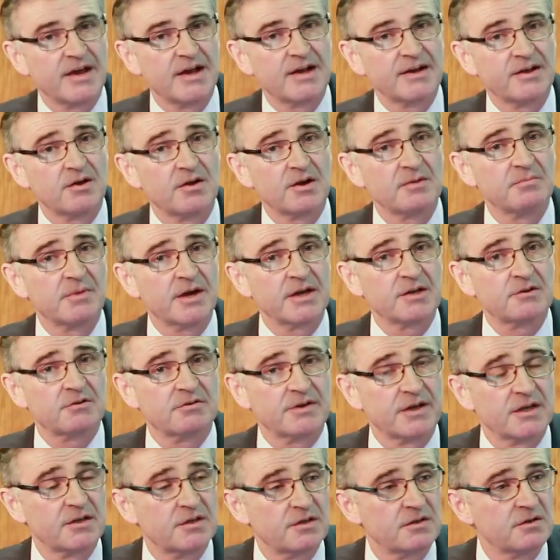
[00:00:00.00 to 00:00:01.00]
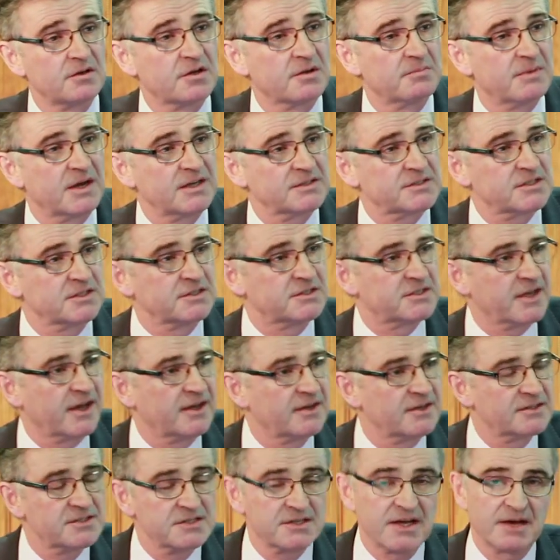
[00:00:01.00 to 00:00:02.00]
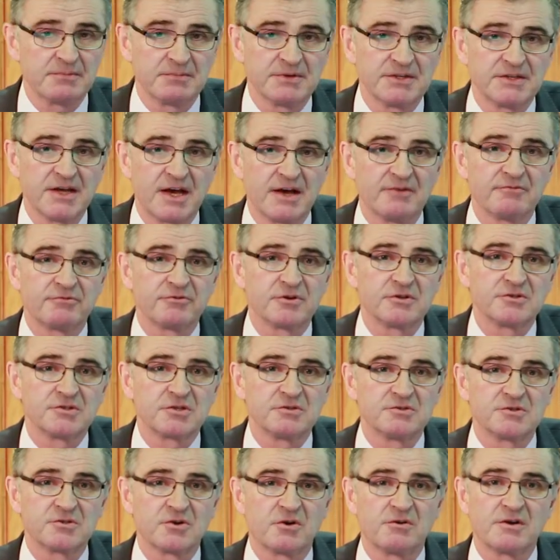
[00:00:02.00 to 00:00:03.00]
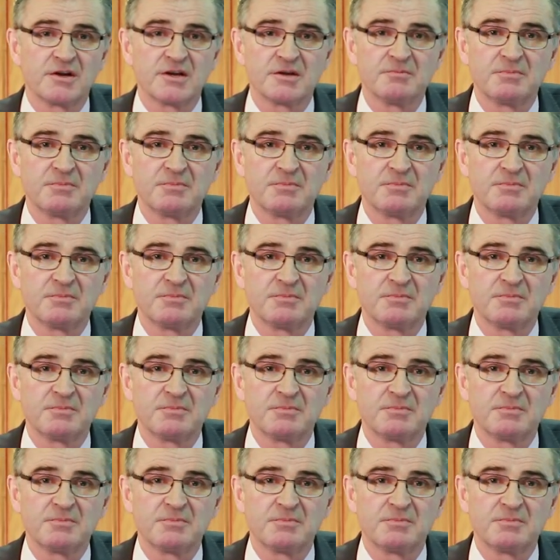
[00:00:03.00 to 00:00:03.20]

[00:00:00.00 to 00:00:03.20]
early on in my career, Hugo Massey-Taylor sat me down for a tutorial.